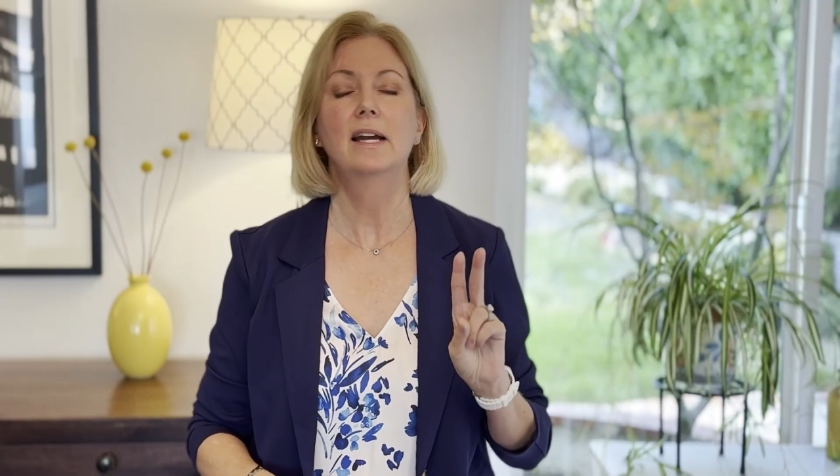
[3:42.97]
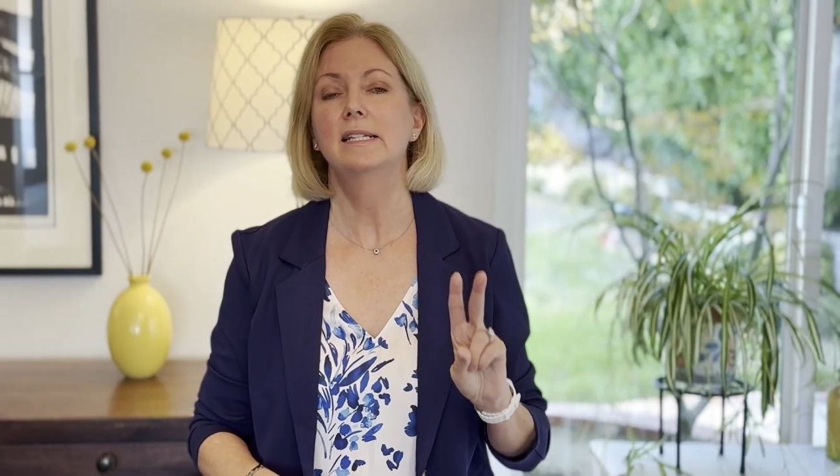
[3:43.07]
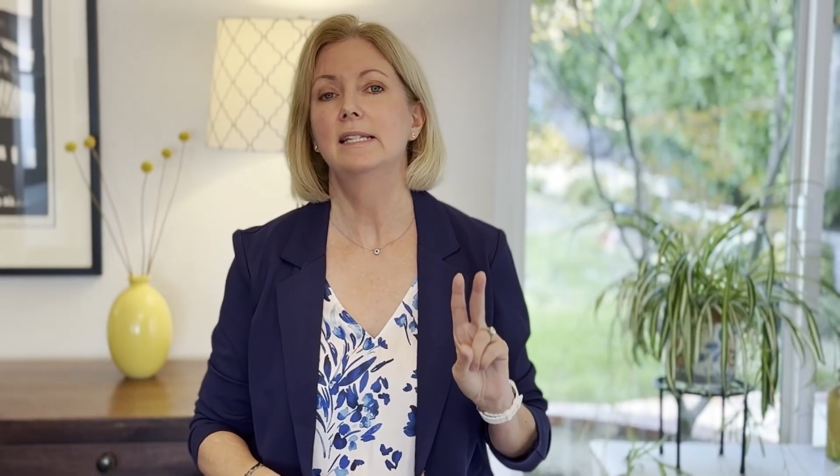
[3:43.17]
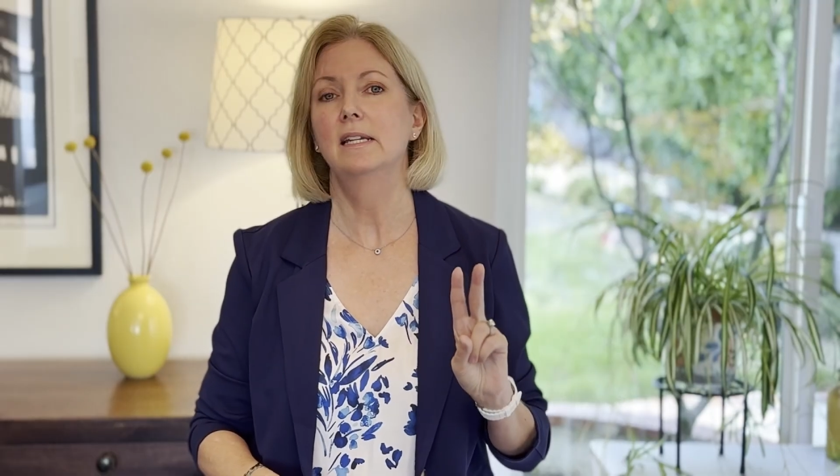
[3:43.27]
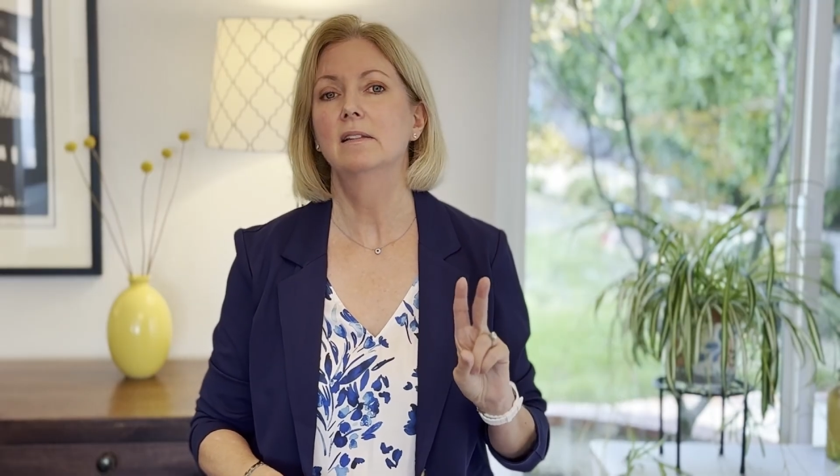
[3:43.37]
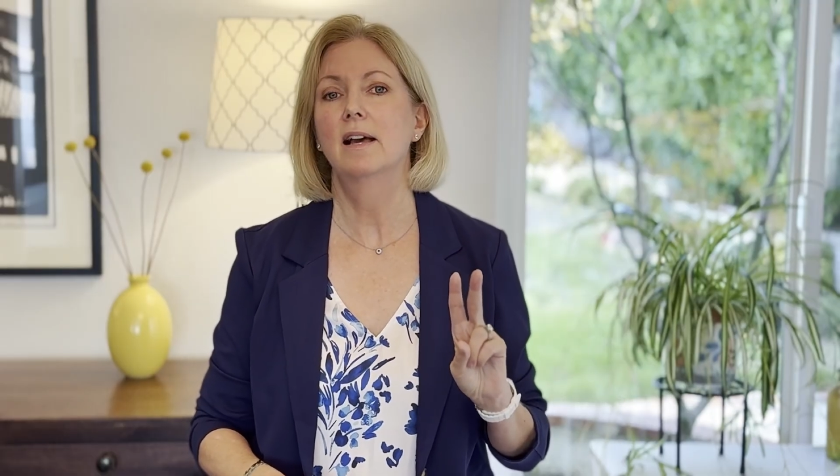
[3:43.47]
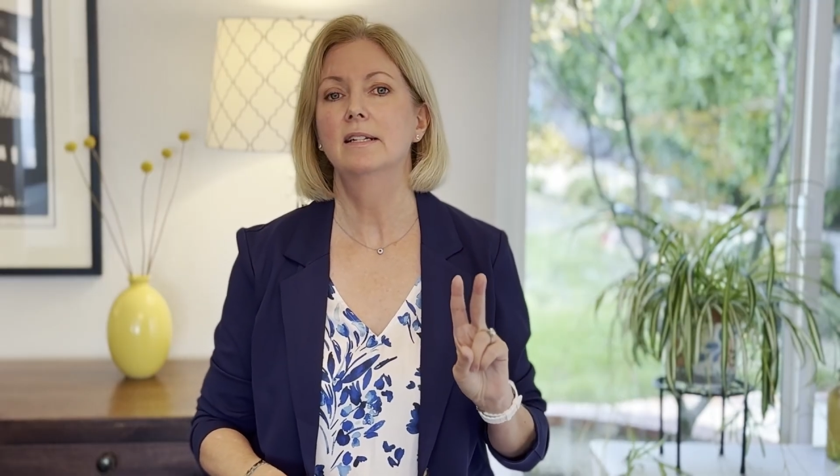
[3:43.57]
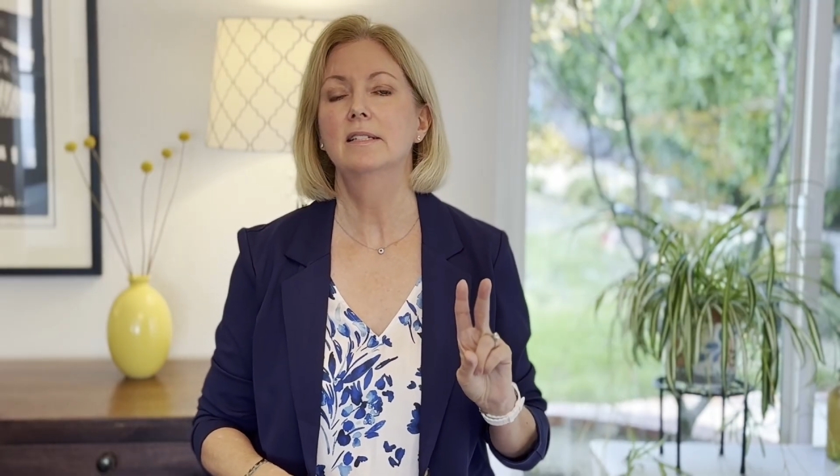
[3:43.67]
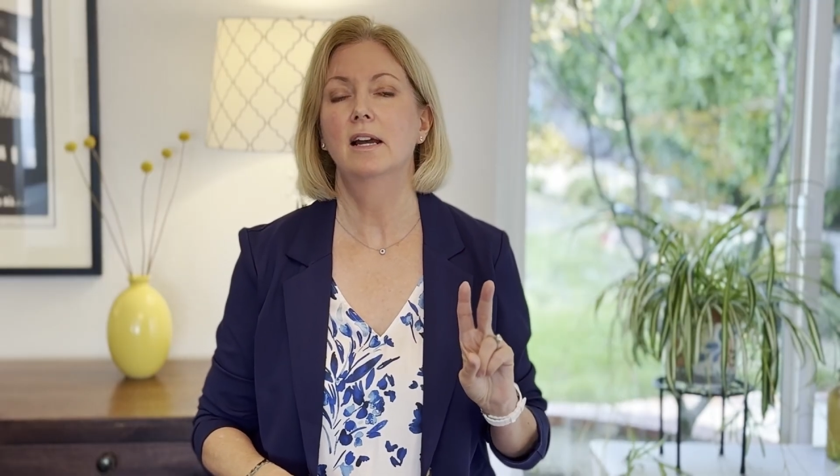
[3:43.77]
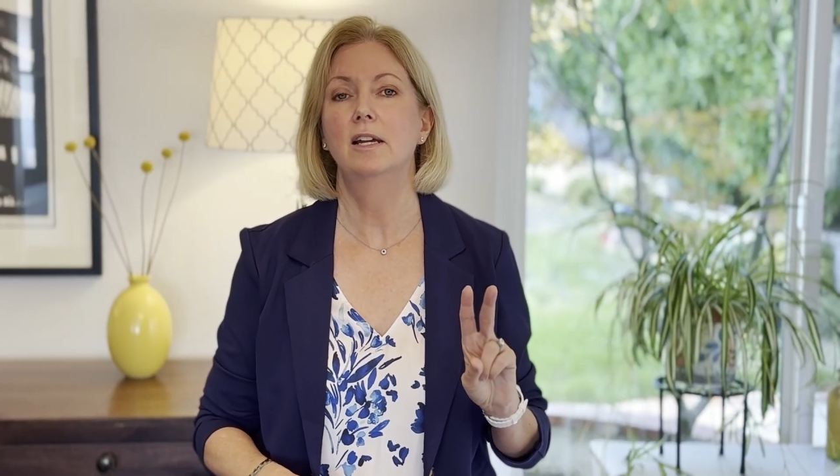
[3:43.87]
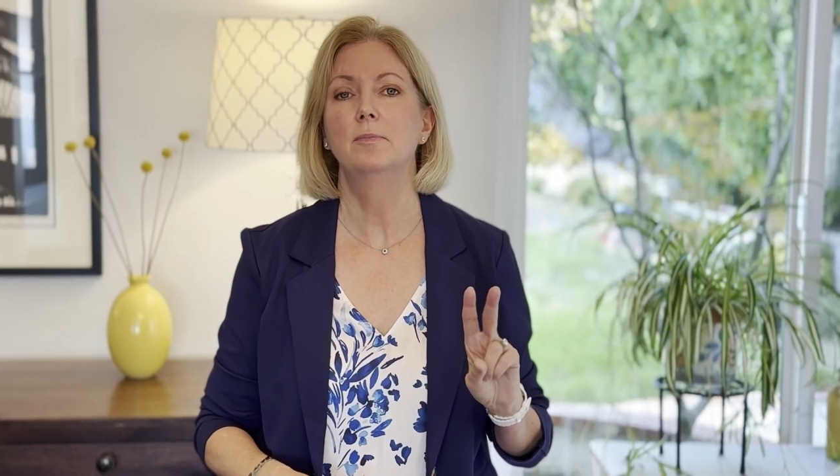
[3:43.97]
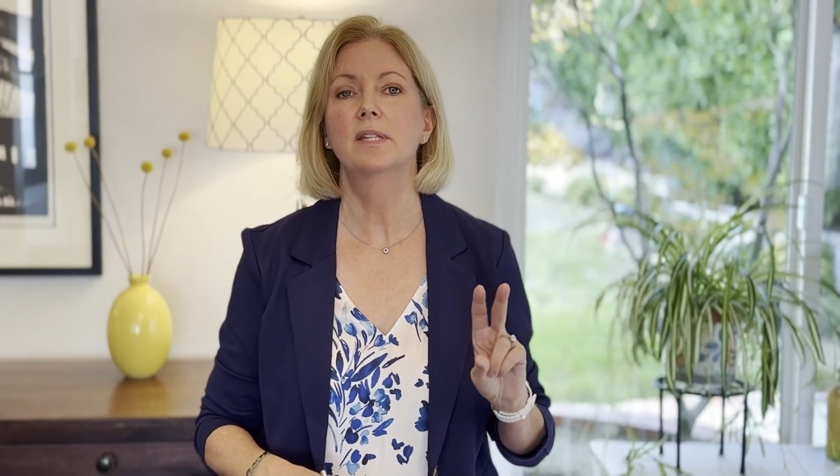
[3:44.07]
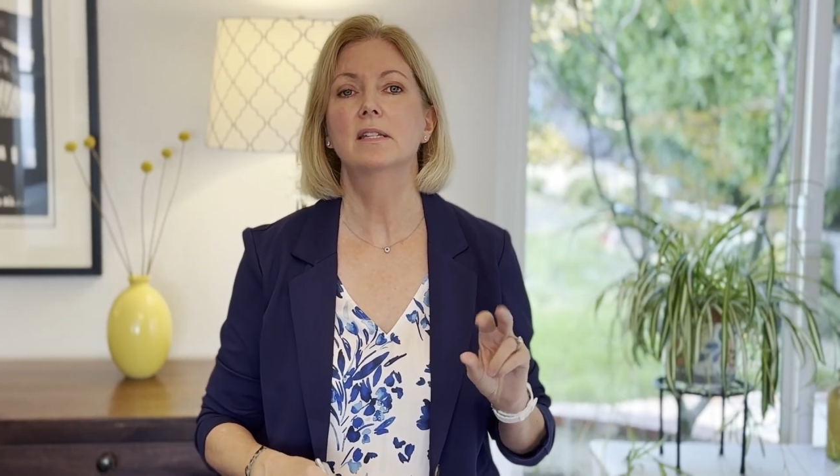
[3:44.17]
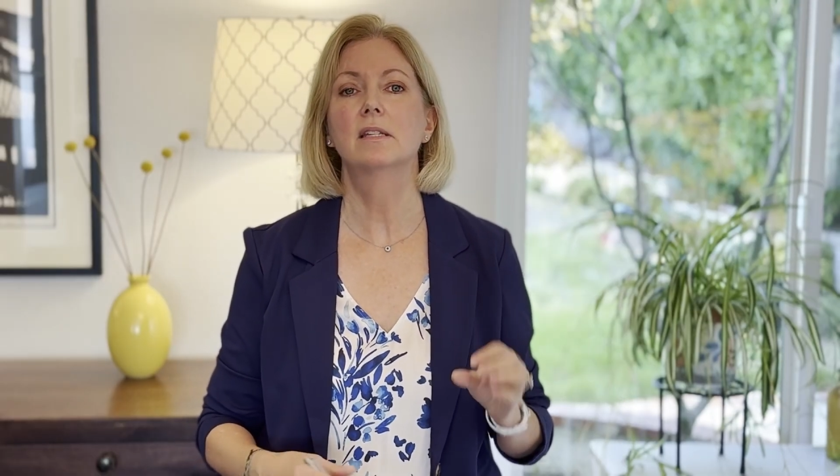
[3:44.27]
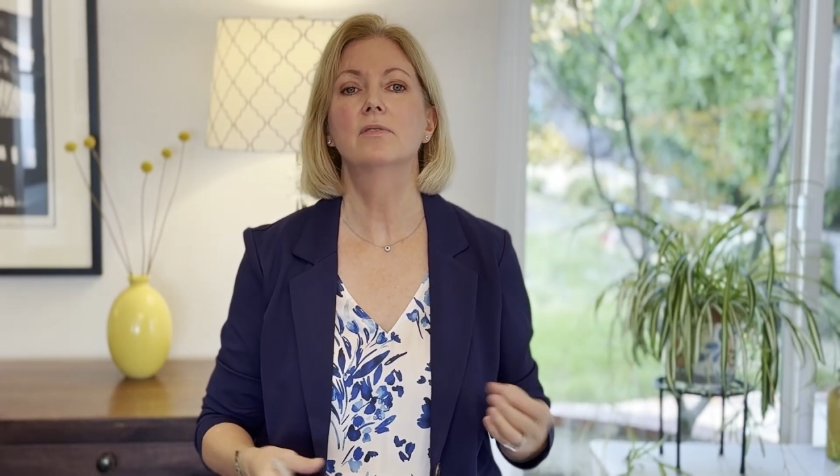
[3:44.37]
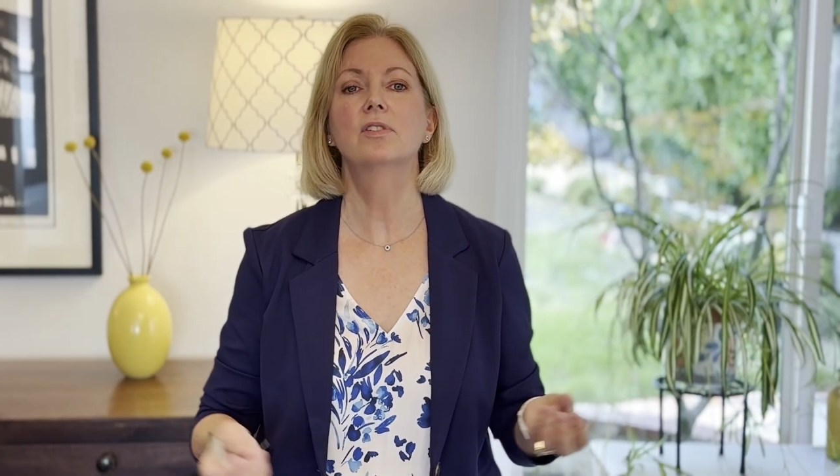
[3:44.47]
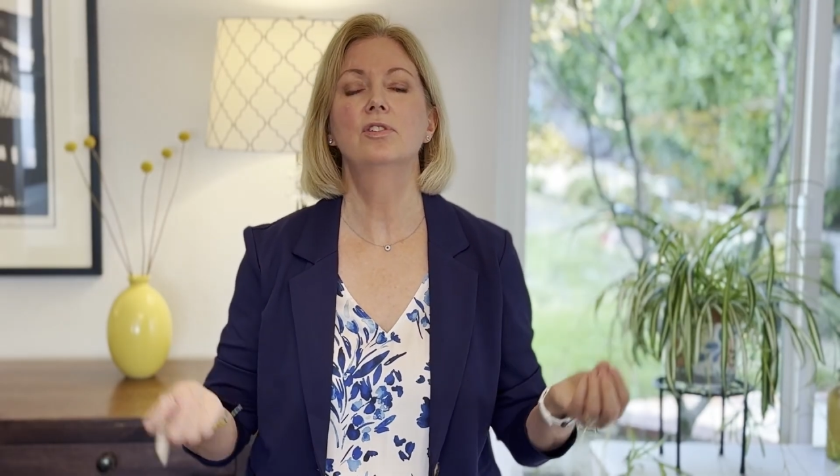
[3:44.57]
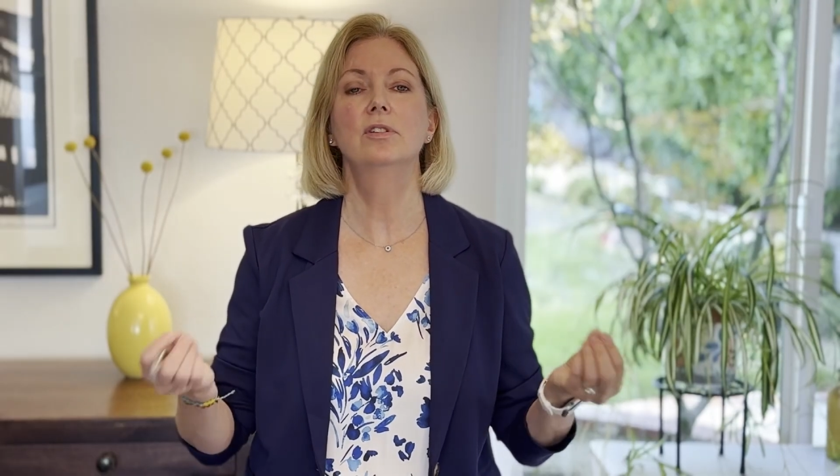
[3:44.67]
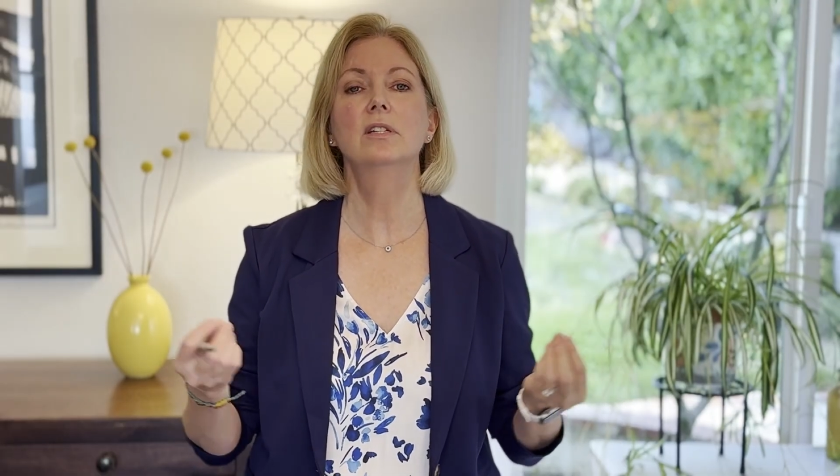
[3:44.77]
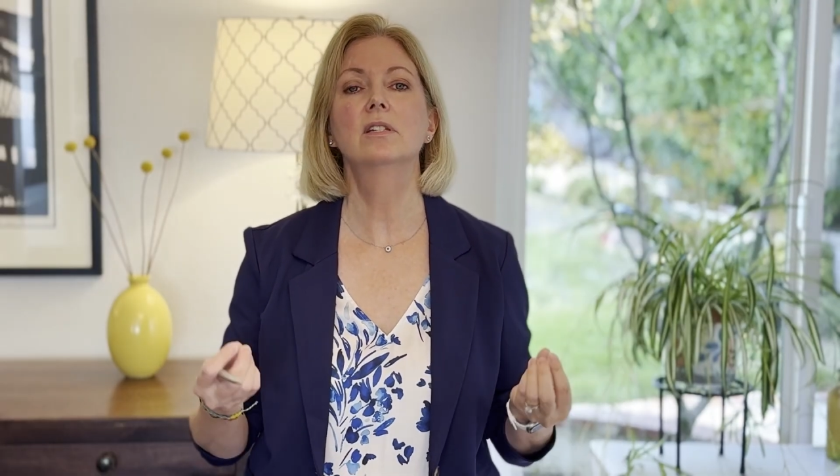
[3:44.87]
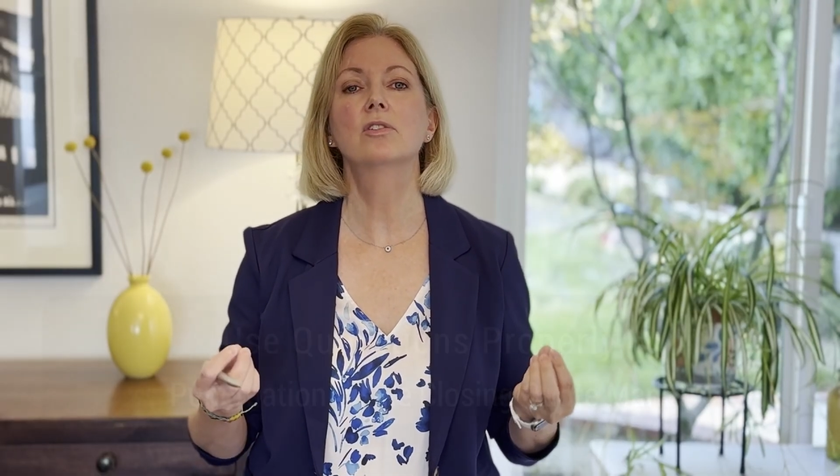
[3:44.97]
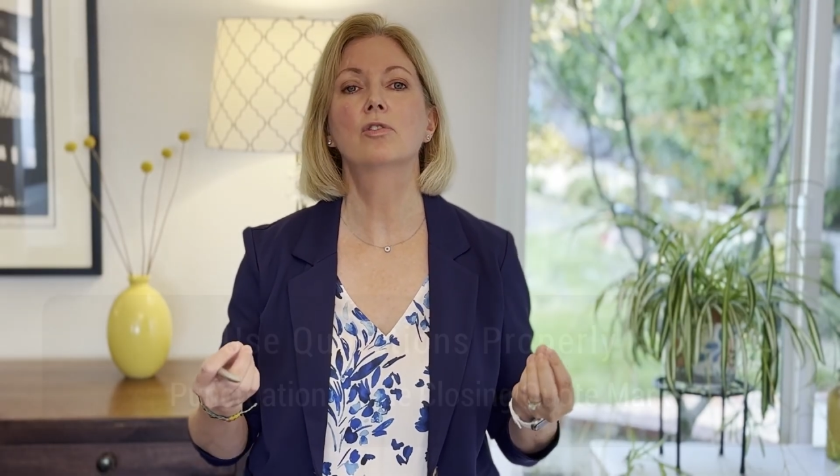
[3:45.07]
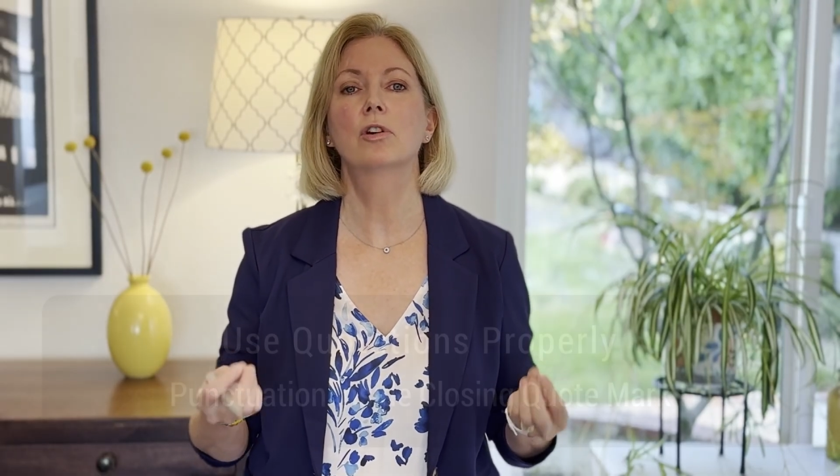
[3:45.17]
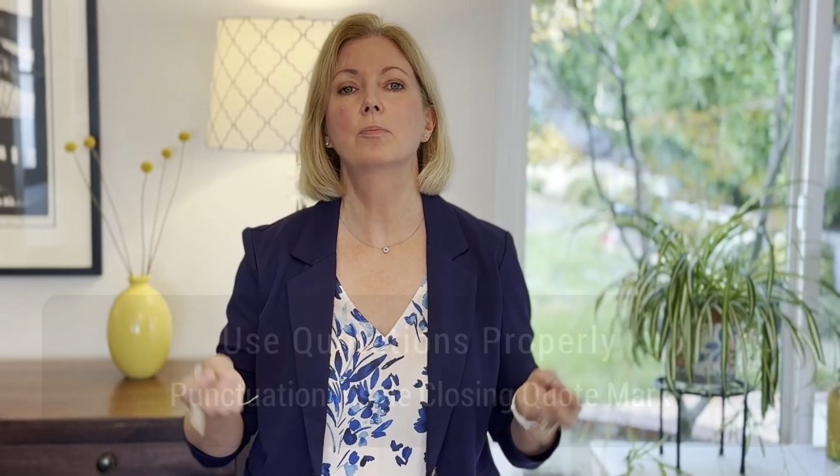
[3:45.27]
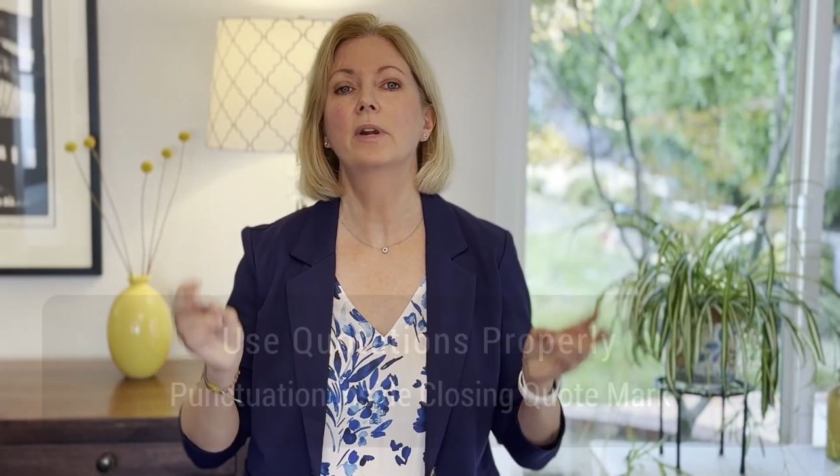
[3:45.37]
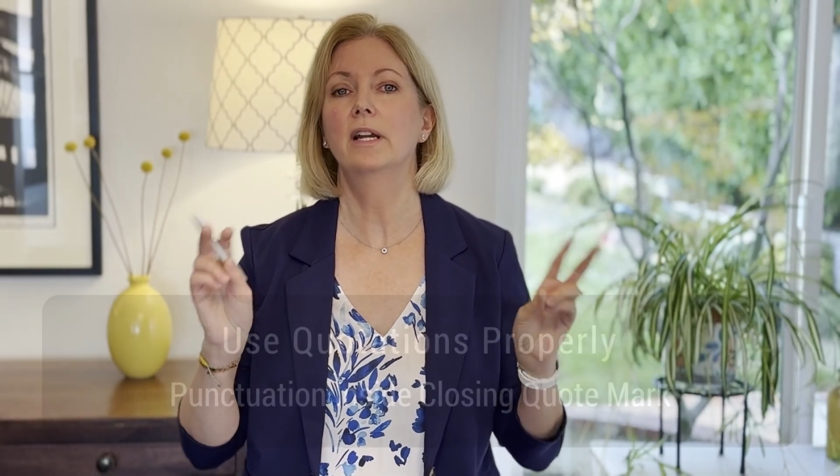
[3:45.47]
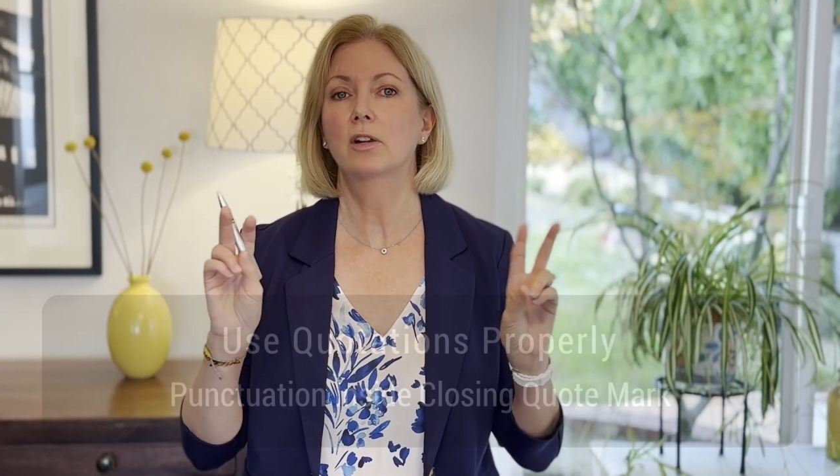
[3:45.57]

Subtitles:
I see a lot of times is if students incorporate